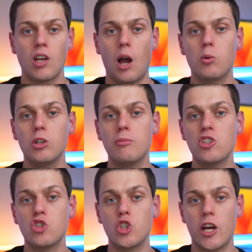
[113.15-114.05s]
I really
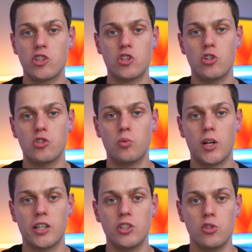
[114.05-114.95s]
miss gestures
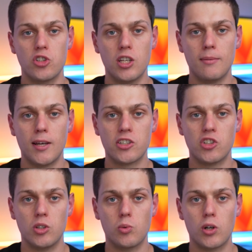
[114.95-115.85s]
when I use the MX
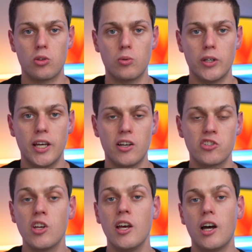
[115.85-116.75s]
Anywhere
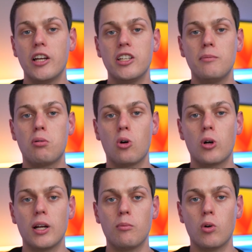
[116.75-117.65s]
3S. I did
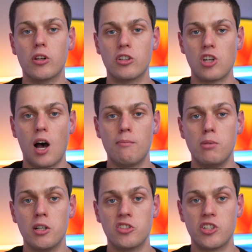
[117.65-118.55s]
program one of the top
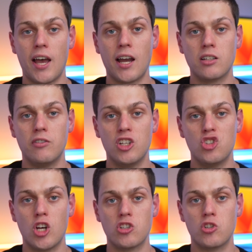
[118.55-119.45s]
buttons to activate
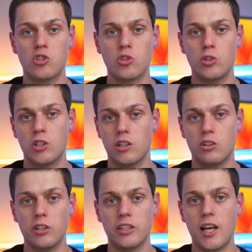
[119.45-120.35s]
gestures so you can
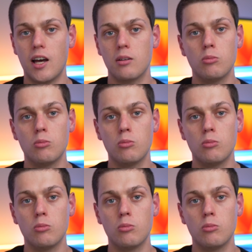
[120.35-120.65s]
click that and